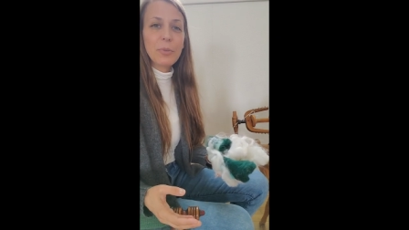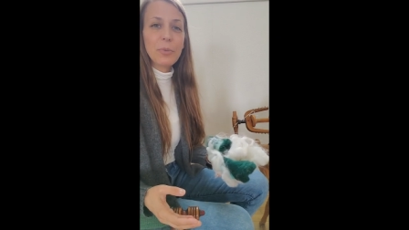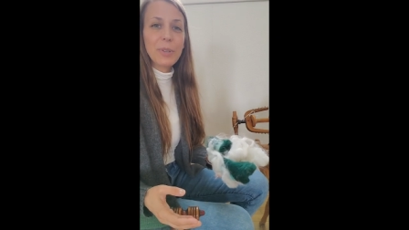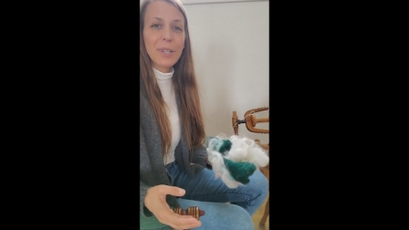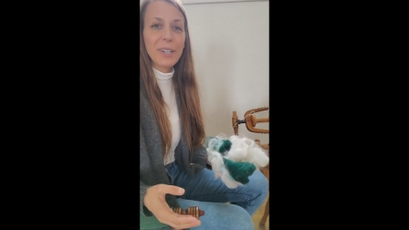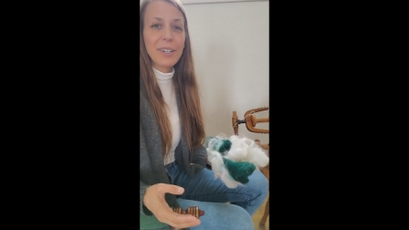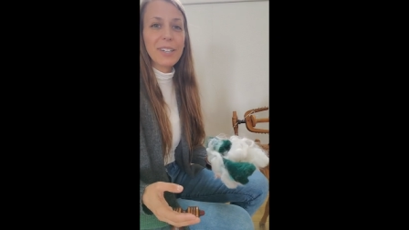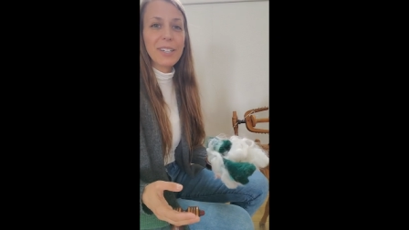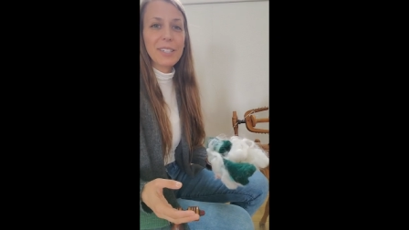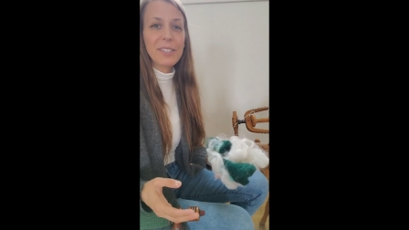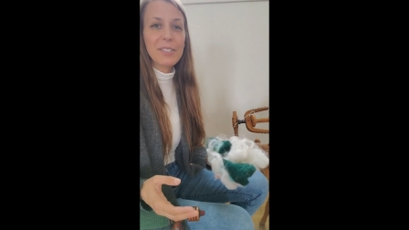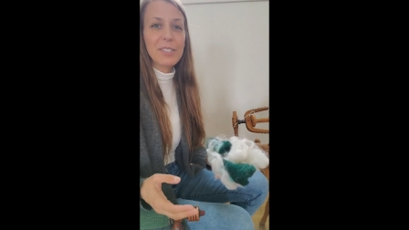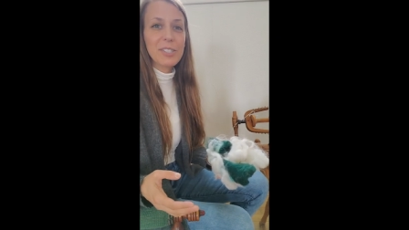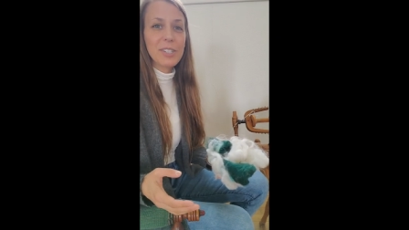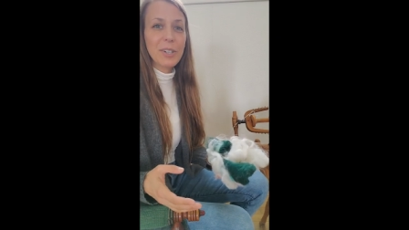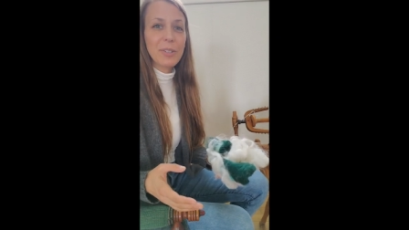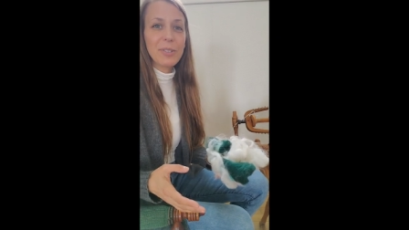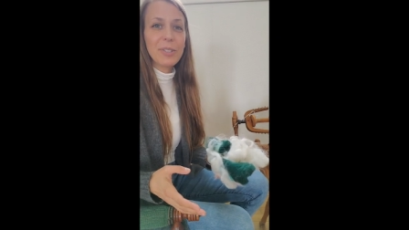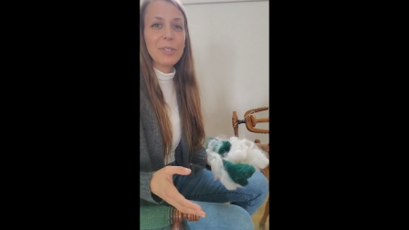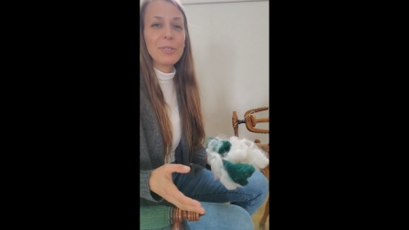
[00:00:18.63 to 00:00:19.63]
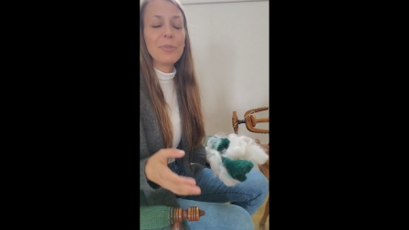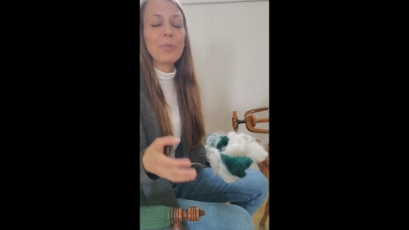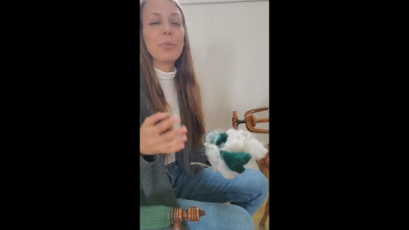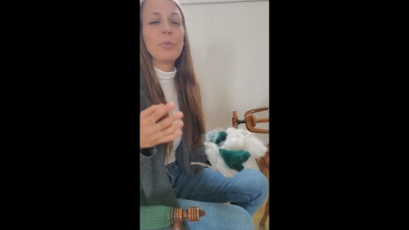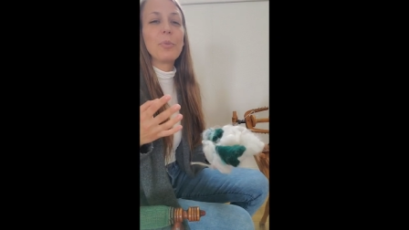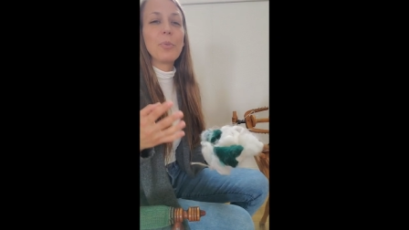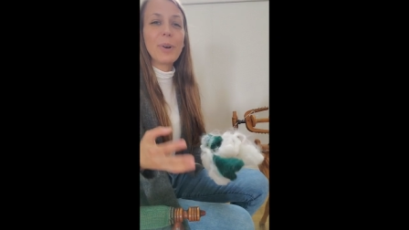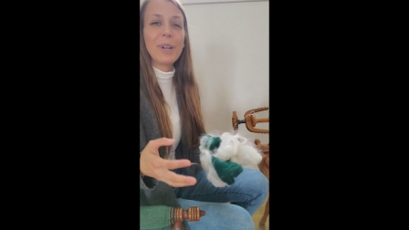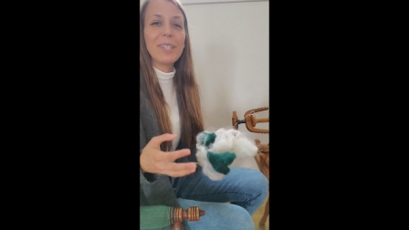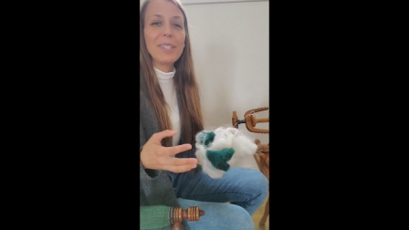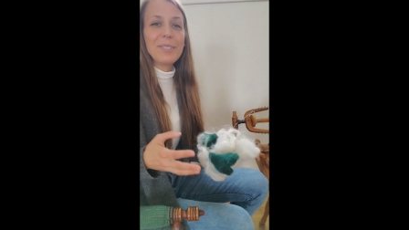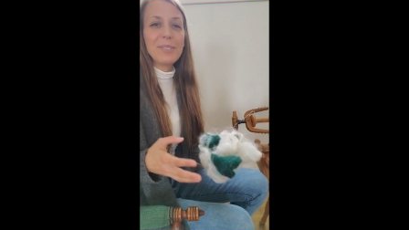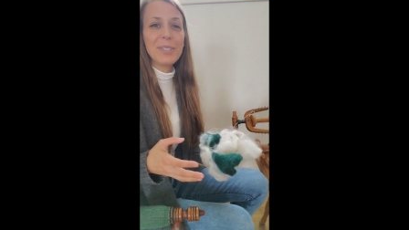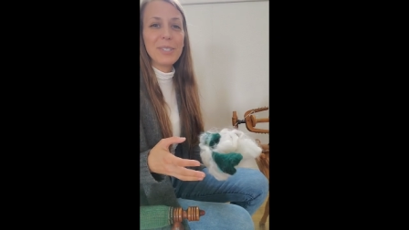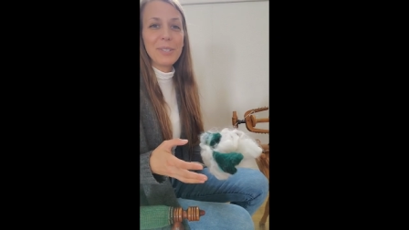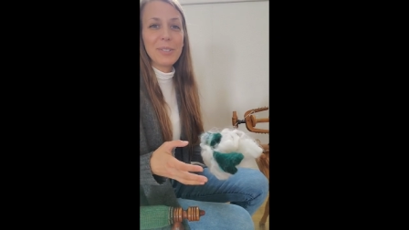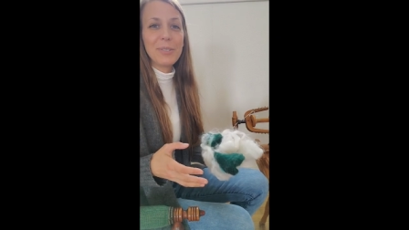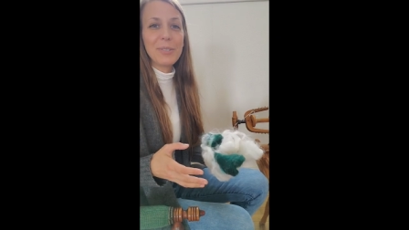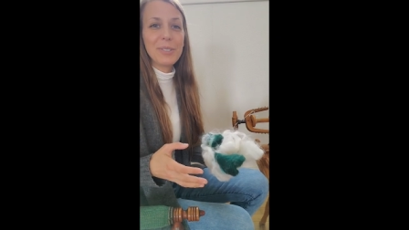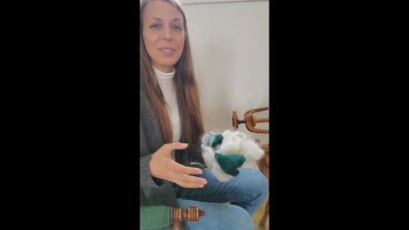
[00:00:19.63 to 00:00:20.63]
we are gonna show you what you
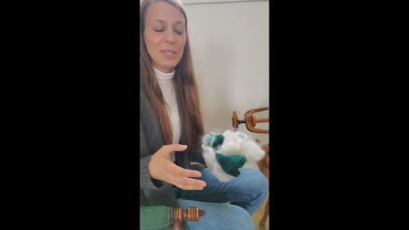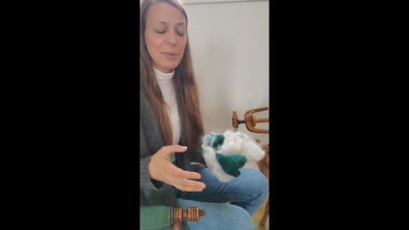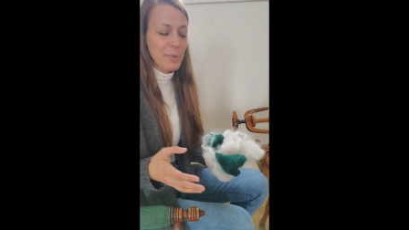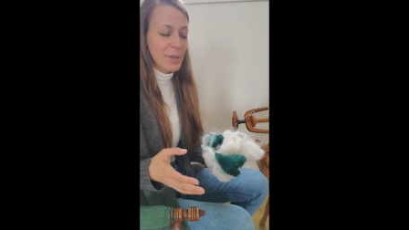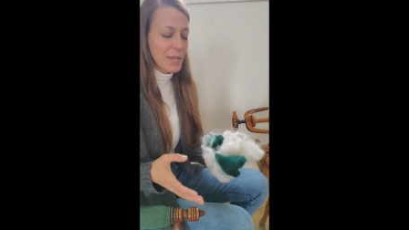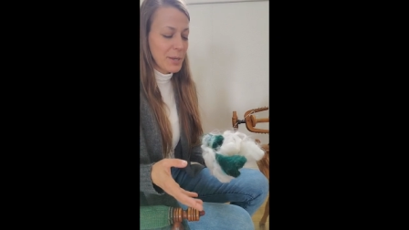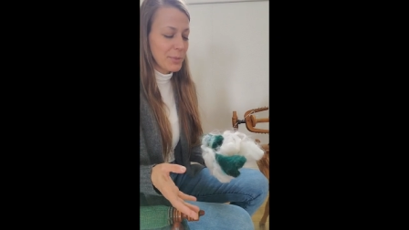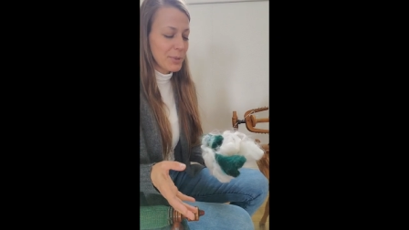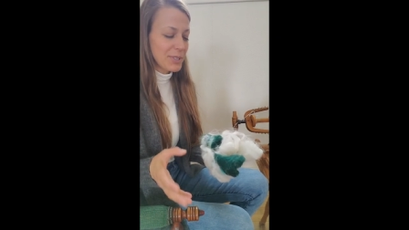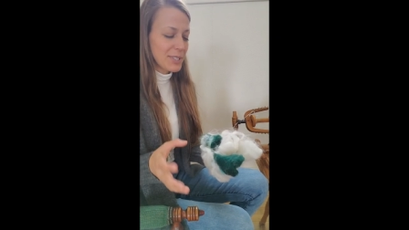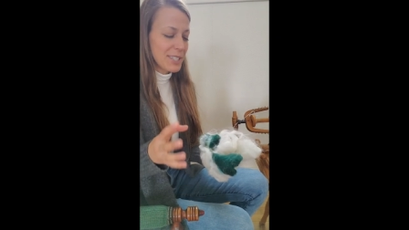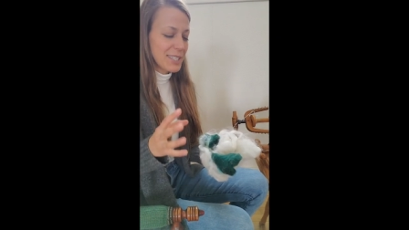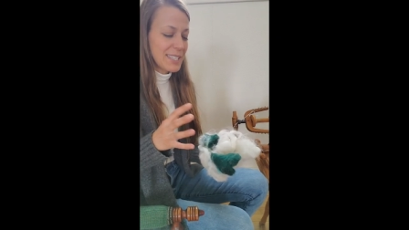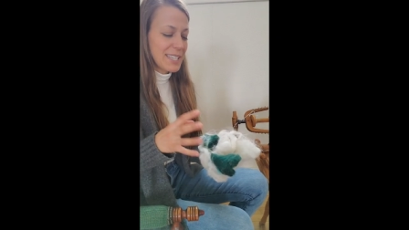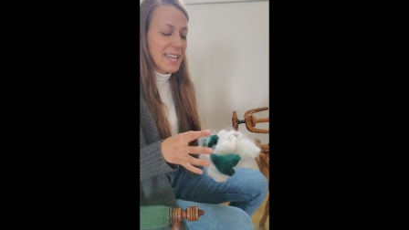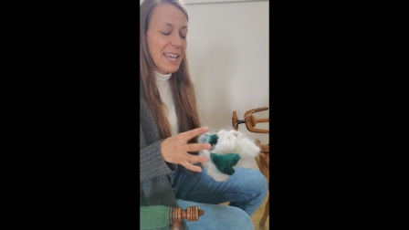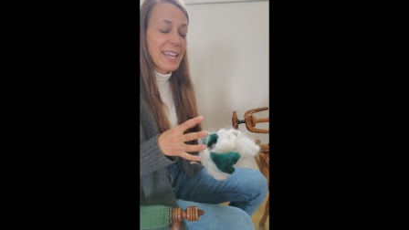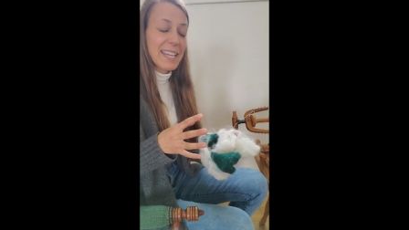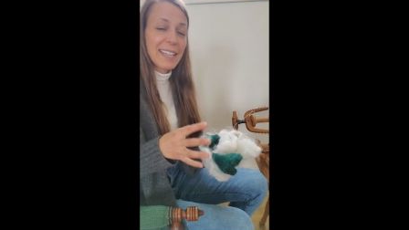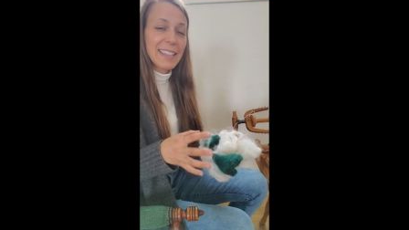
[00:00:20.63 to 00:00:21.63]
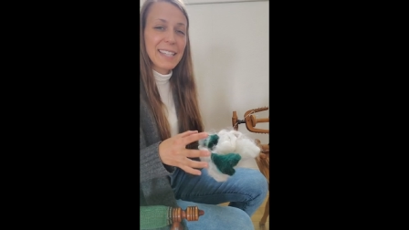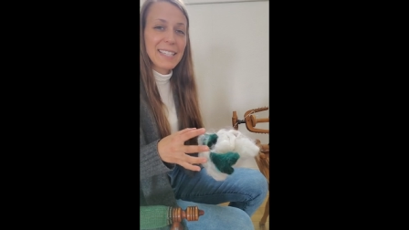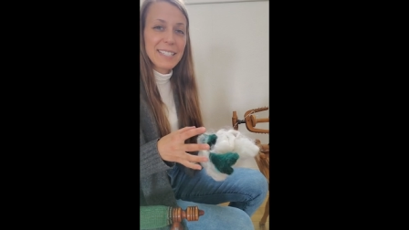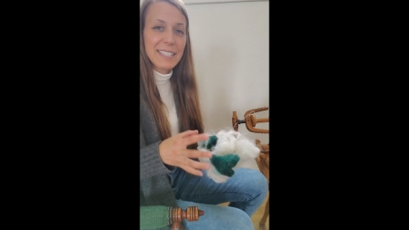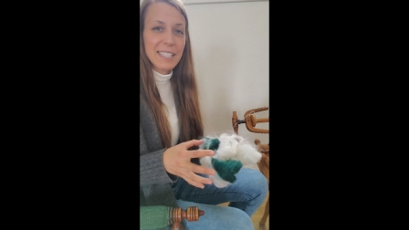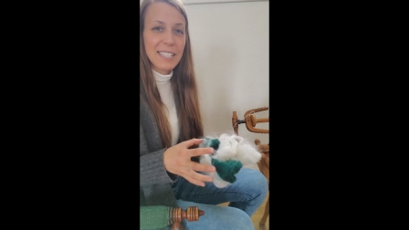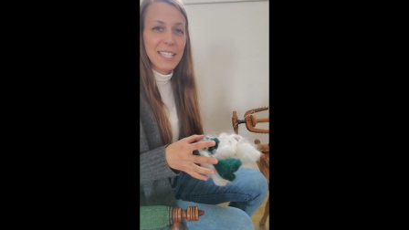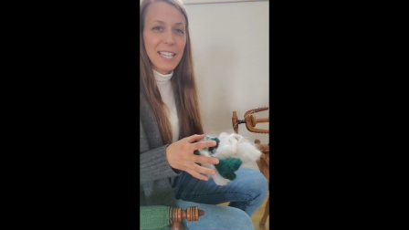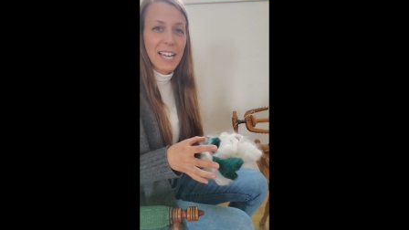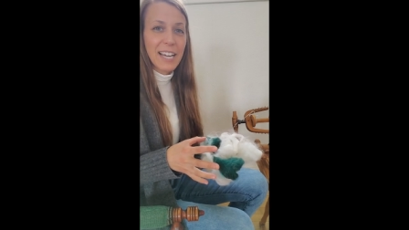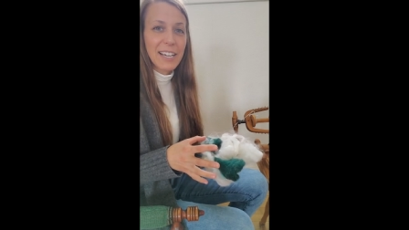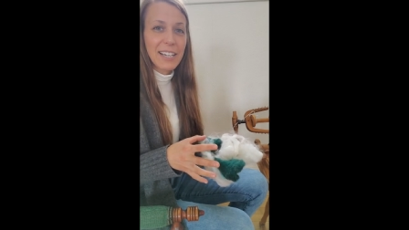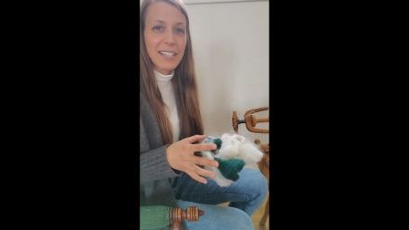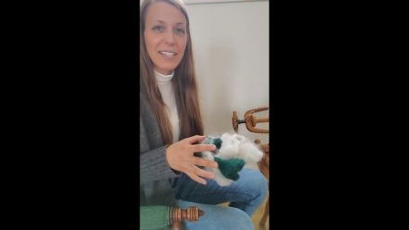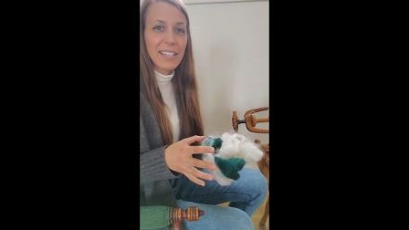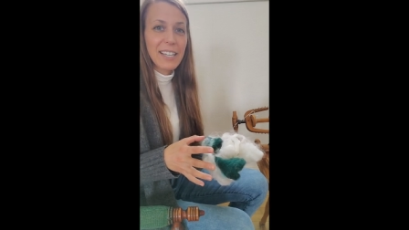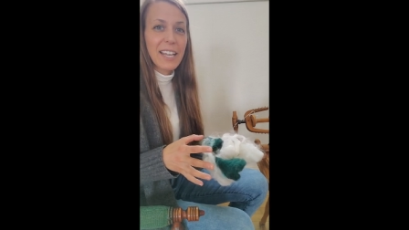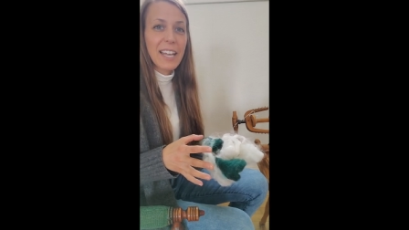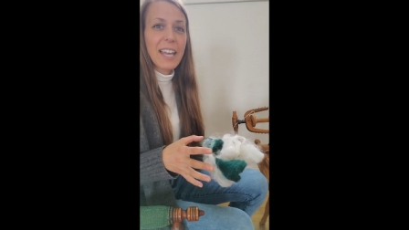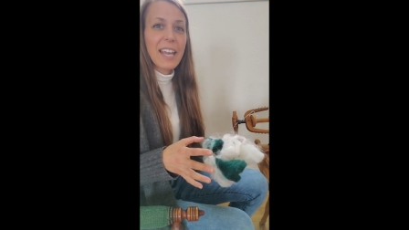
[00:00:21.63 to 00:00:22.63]
do to be able to take this
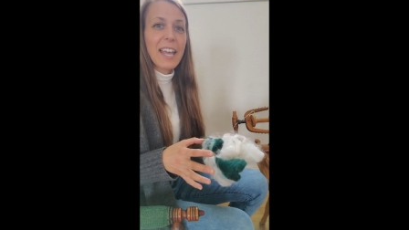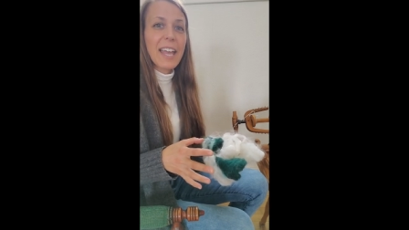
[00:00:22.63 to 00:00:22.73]
yarn